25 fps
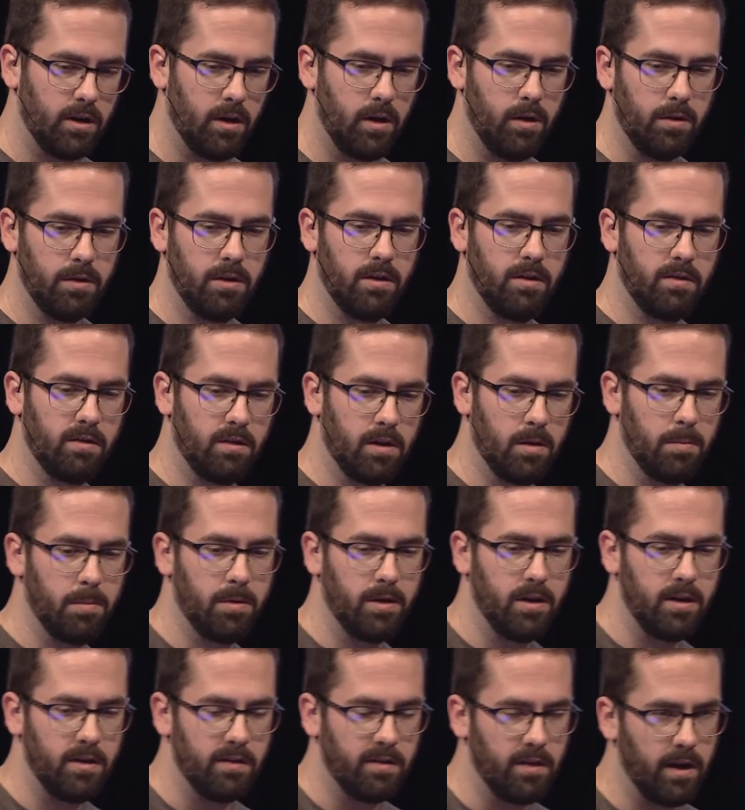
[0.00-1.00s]
all these
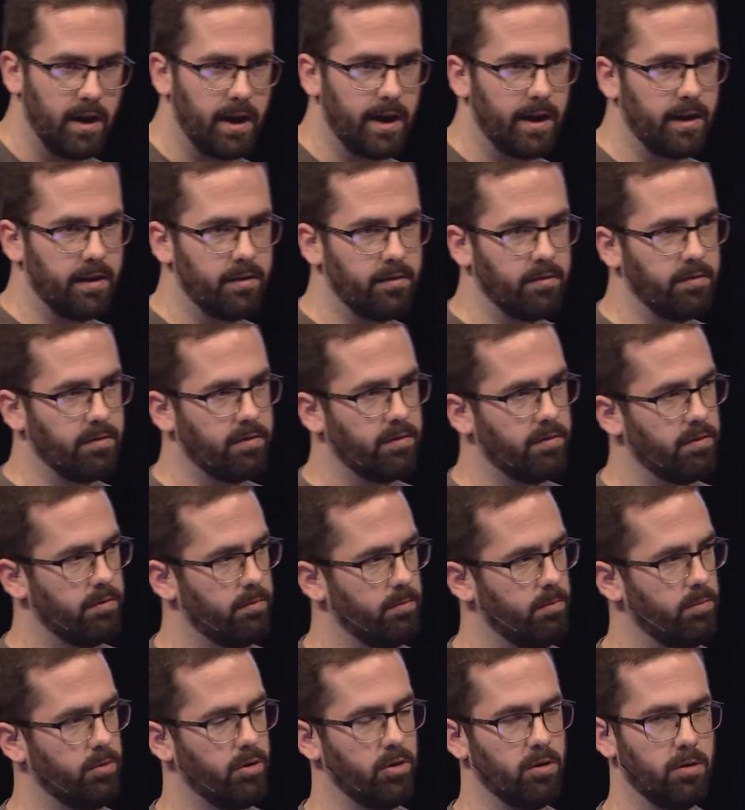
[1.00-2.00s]
companies have
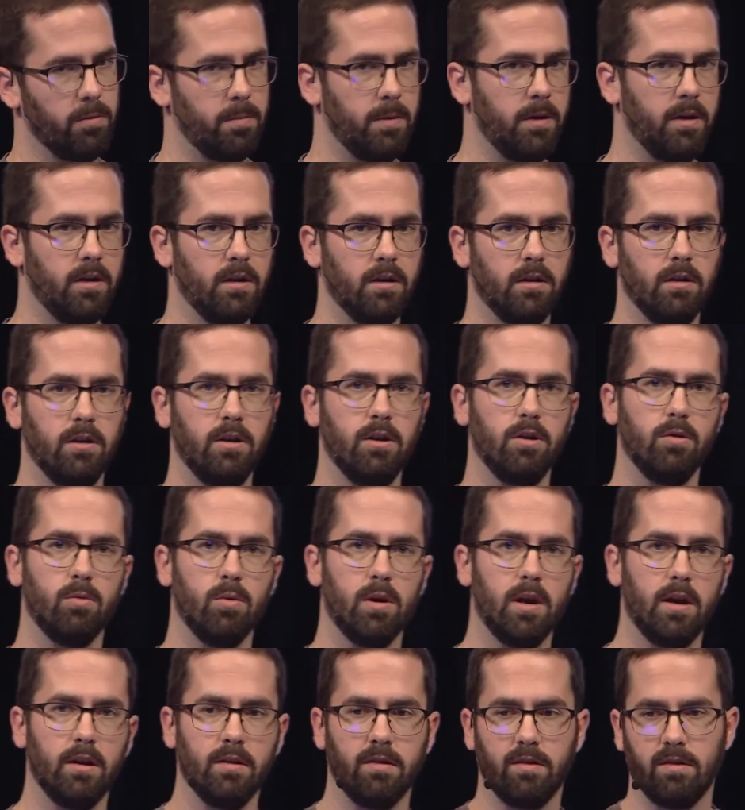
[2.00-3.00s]
European,
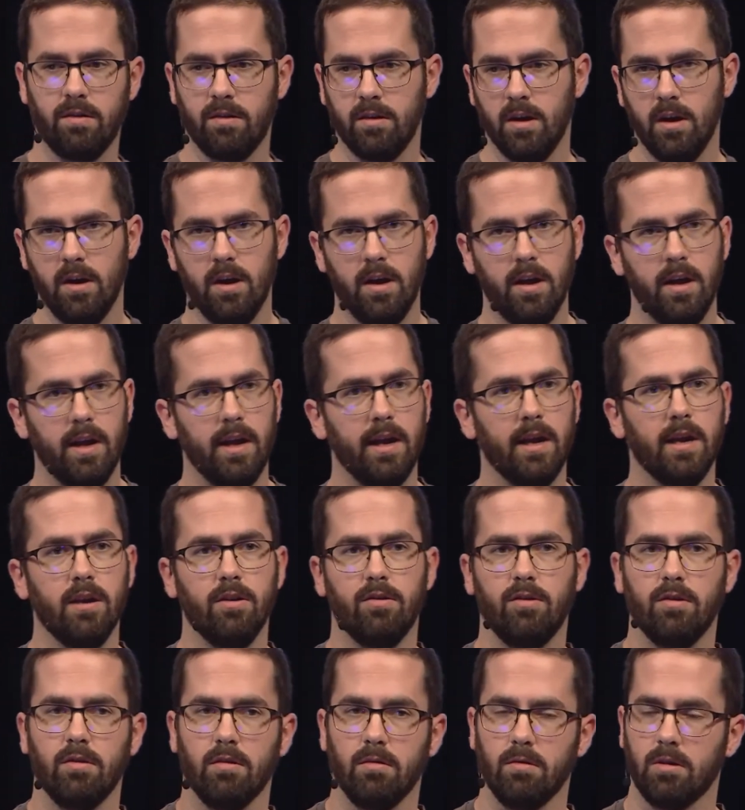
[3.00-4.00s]
US,
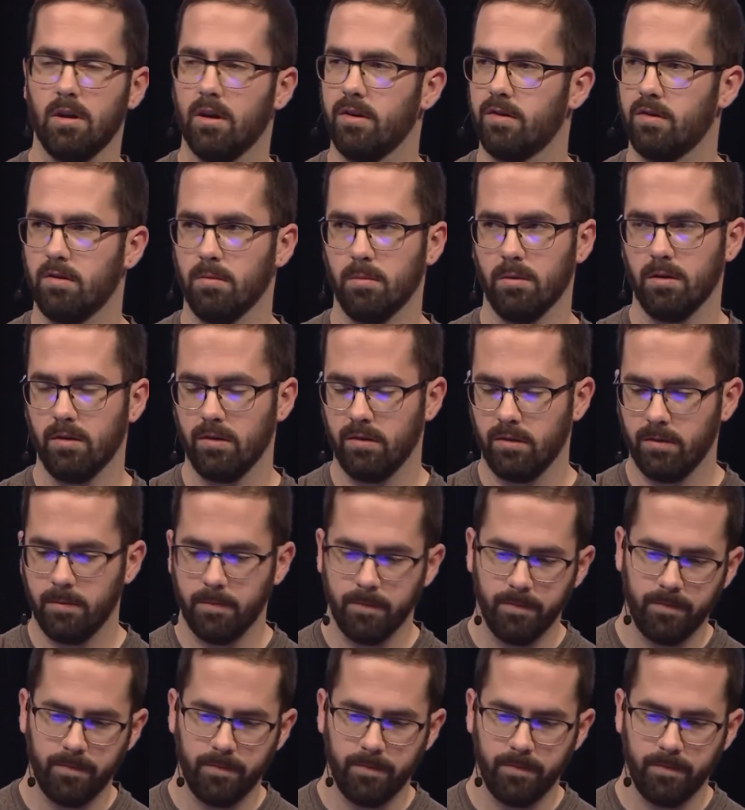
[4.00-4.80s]
Asian customers.